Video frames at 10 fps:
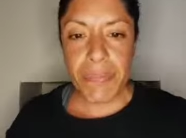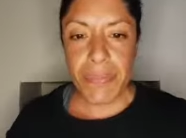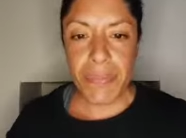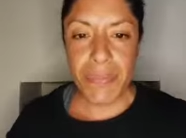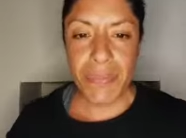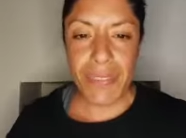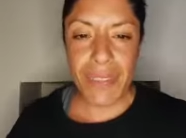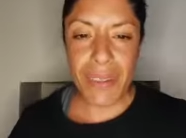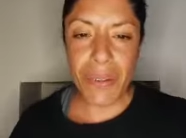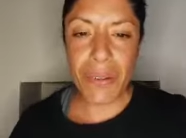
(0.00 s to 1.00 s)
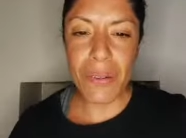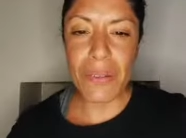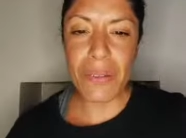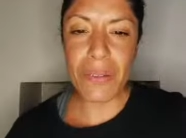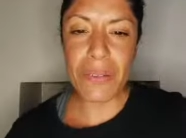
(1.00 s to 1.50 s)
Hmm.
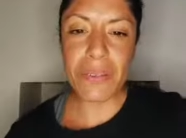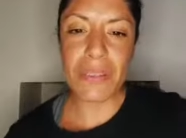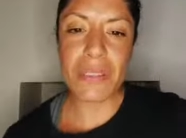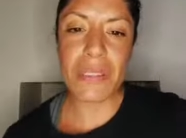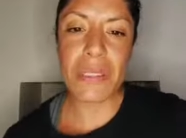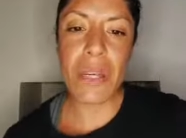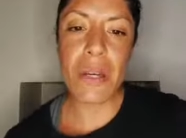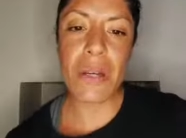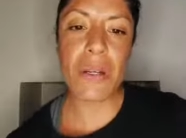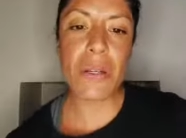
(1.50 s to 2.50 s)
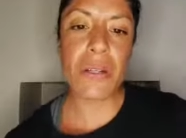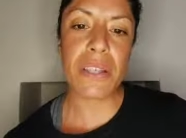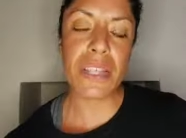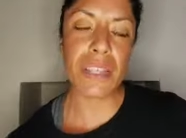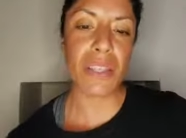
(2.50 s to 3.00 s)
Oh. Oh,
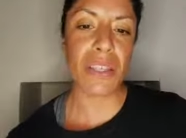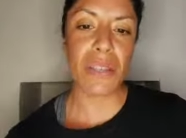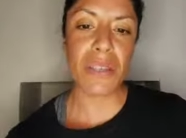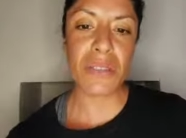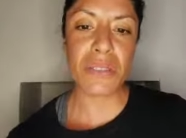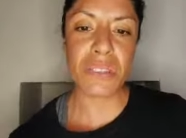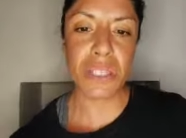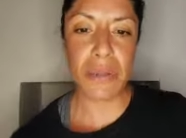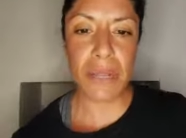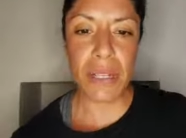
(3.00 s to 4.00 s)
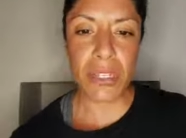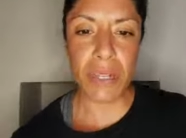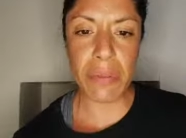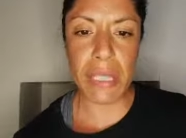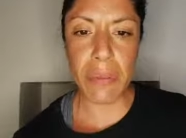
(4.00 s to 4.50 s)
thank you so much. I
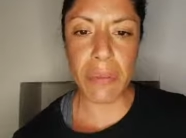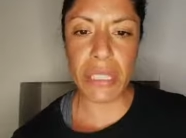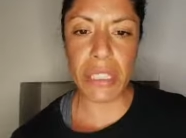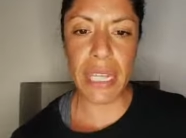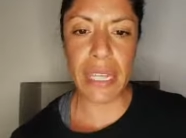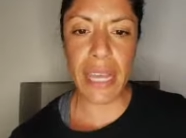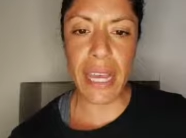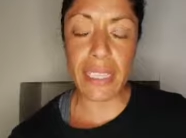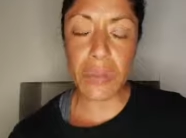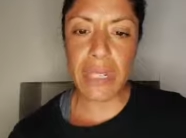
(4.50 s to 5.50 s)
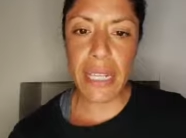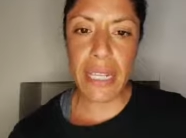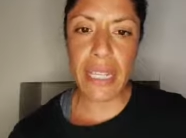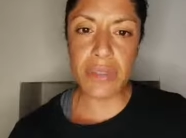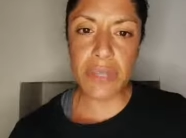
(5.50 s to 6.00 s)
really appreciate. Yeah, it's
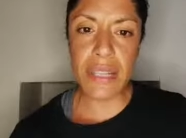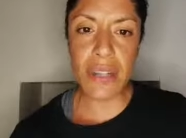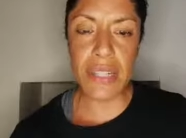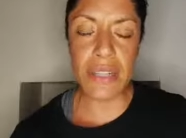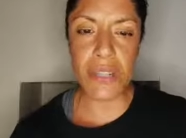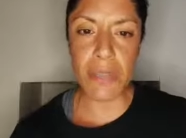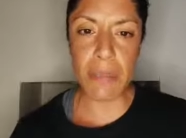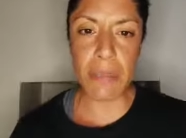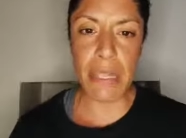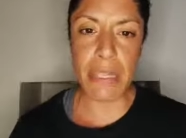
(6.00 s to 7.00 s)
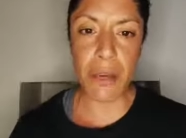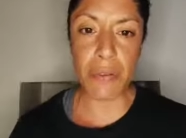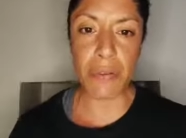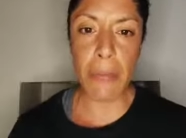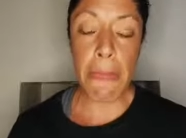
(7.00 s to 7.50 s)
really it's really nice to just be
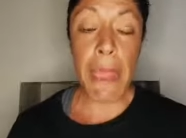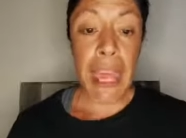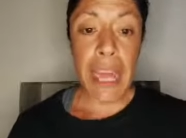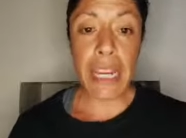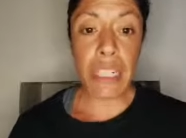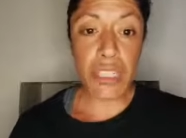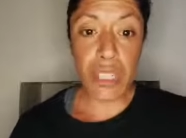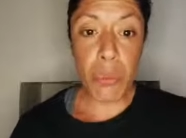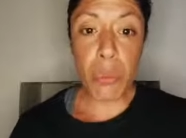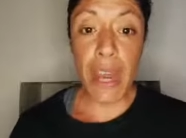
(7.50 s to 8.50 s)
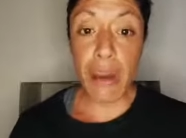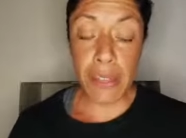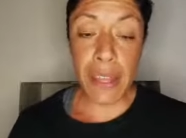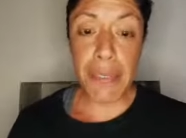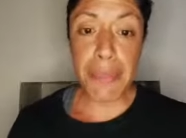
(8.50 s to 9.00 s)
myself. And actually, you know what?
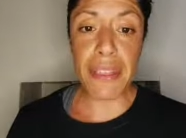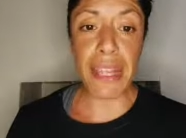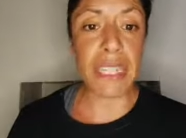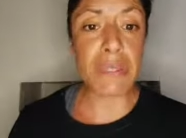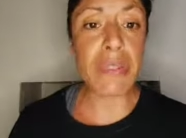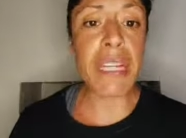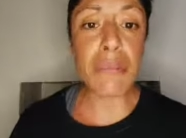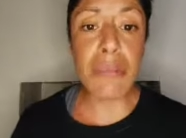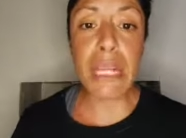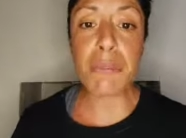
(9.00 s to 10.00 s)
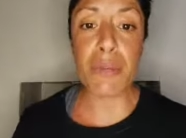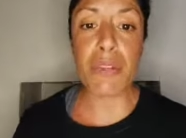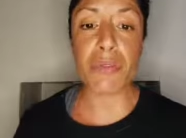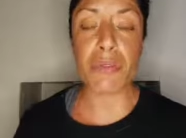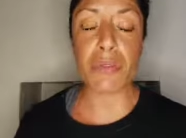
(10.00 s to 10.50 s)
The other thing that is really really
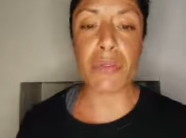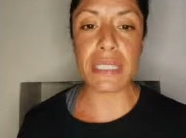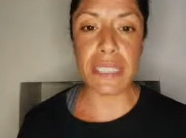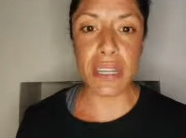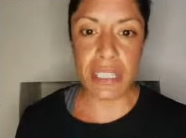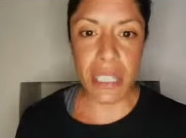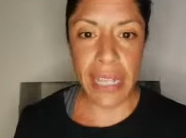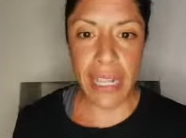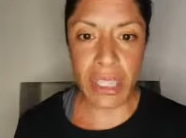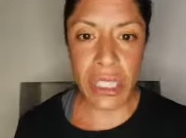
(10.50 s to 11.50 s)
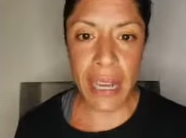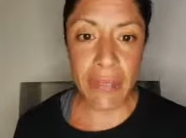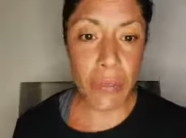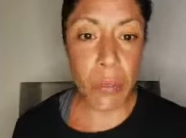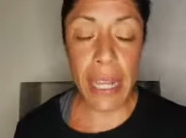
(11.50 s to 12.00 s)
beautiful is that I don't actually
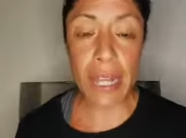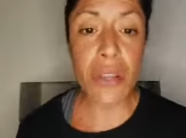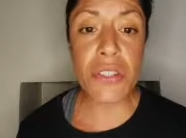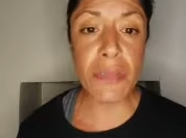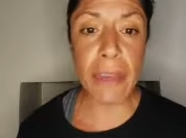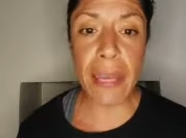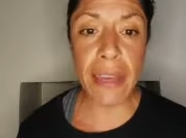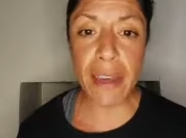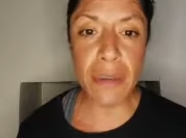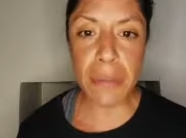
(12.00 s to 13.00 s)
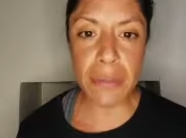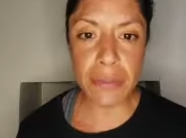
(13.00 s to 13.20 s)
have to wear loads of makeup